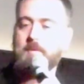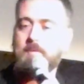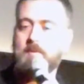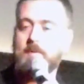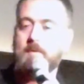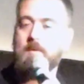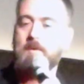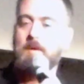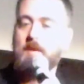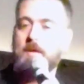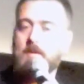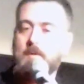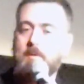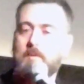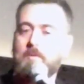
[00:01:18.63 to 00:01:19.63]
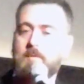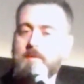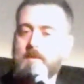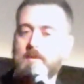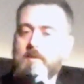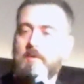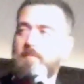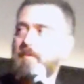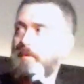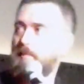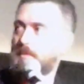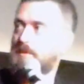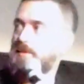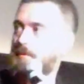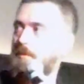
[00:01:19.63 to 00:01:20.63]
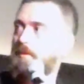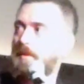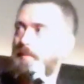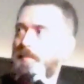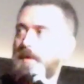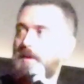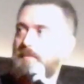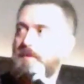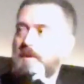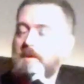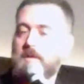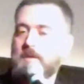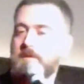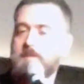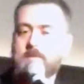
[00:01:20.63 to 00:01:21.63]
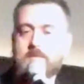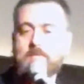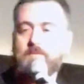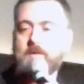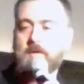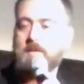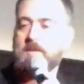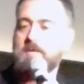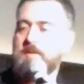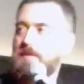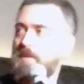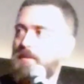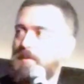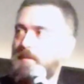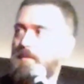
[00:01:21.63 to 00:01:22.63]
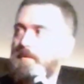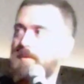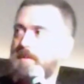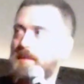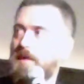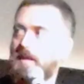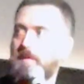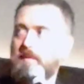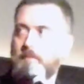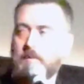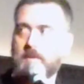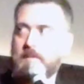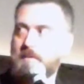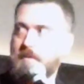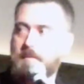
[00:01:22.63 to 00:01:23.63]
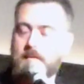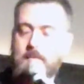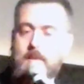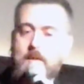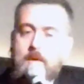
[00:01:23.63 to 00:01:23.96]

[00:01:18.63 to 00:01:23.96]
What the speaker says: but the golden cover was stolen by the Vikings because the Vikings didn't understand what the